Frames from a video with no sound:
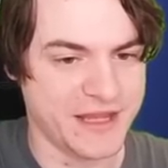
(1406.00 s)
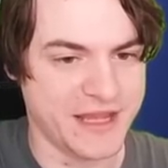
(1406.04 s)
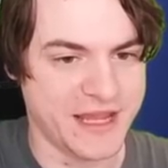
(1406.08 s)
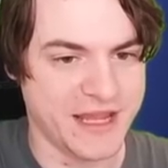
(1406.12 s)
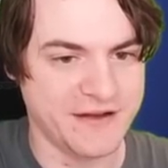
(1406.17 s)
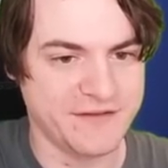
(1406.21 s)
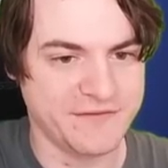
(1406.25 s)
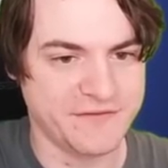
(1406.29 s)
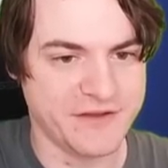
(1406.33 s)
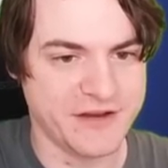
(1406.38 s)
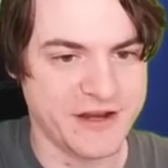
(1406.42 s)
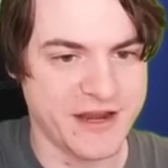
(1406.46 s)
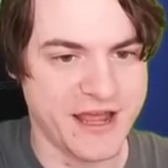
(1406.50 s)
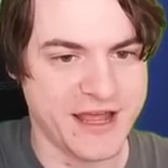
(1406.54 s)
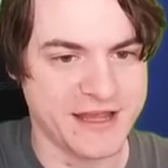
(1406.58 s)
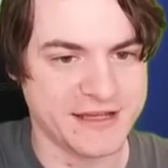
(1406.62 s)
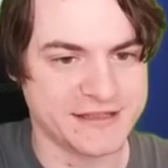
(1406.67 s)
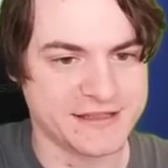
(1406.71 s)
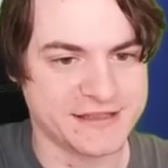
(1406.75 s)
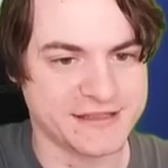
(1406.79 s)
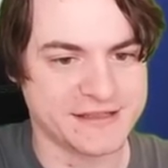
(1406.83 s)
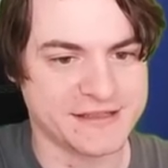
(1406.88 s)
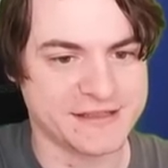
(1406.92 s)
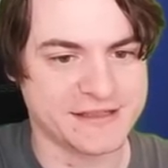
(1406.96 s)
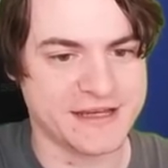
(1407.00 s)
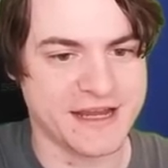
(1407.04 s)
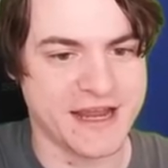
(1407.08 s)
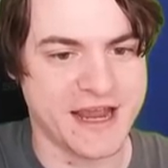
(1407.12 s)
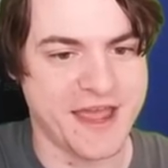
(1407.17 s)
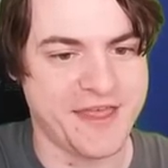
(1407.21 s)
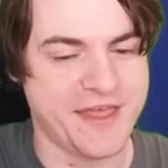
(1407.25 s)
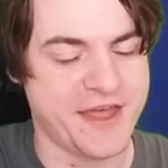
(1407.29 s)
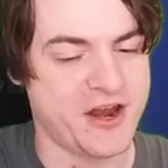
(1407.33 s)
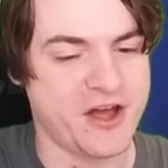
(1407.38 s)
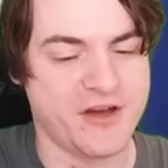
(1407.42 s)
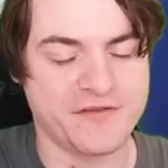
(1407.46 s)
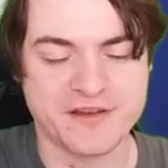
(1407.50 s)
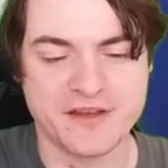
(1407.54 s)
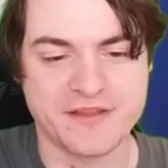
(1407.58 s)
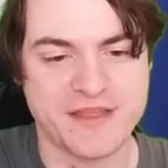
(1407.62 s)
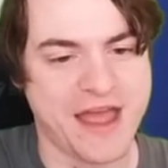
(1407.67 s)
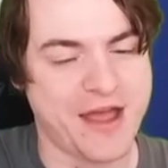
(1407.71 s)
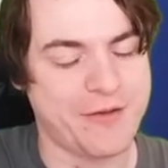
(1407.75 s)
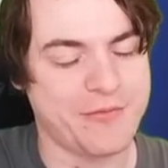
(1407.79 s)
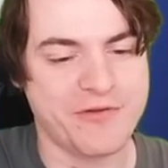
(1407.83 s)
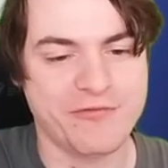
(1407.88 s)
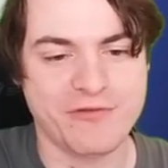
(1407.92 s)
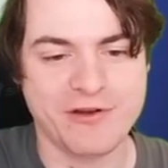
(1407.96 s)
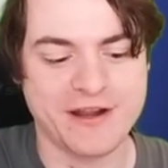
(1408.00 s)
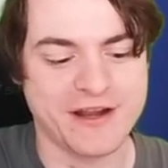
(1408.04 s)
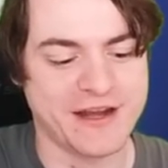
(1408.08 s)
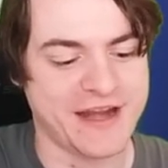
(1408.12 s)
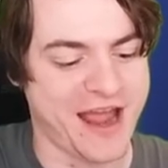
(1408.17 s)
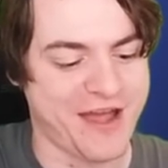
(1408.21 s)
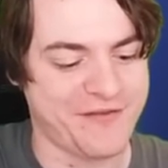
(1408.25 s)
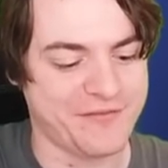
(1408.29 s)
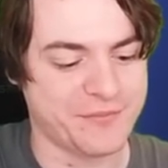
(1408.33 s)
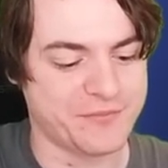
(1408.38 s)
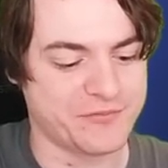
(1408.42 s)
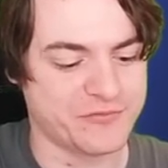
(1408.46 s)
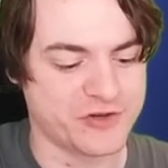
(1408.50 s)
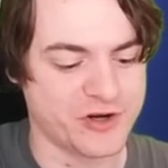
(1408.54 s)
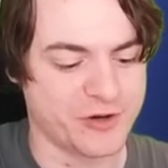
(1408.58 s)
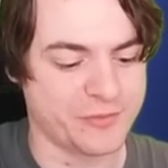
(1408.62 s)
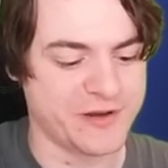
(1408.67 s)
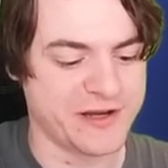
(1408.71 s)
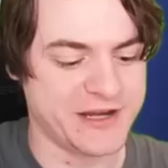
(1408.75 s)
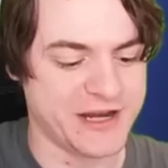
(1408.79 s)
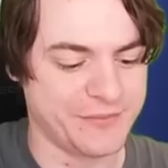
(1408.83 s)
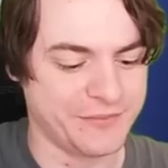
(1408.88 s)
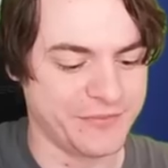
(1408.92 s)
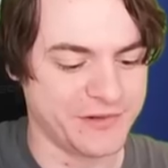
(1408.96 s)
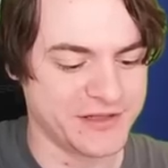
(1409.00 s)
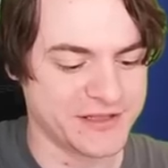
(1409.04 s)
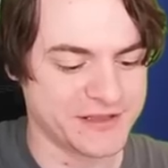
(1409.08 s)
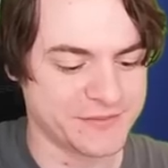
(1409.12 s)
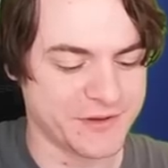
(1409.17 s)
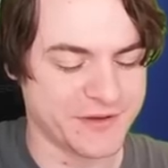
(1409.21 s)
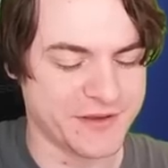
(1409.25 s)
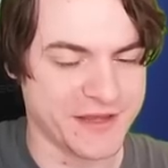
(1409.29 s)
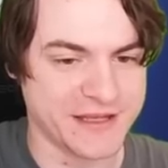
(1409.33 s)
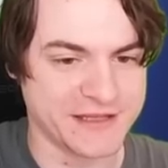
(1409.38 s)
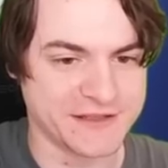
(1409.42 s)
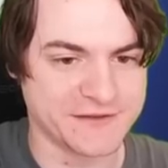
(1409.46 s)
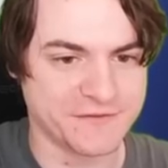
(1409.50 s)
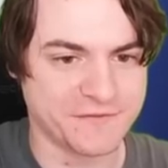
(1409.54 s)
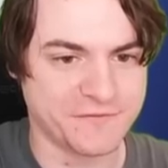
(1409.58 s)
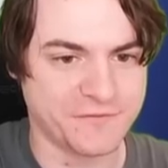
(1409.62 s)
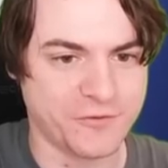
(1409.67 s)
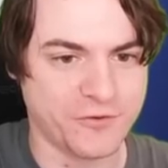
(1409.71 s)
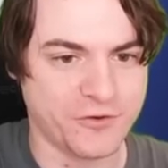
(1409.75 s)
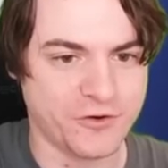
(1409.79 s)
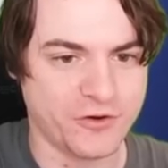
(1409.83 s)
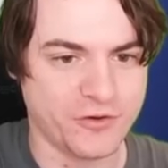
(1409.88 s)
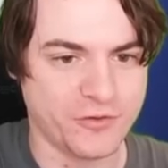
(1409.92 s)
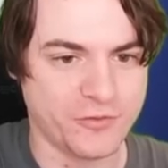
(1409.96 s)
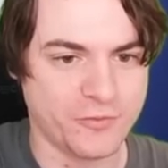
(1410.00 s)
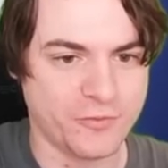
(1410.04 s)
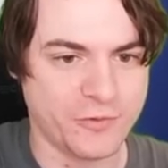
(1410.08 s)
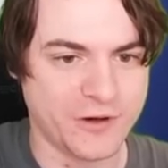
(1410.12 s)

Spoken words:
Inverness, and then after that we're really gonna have a drop in numbers, but there's if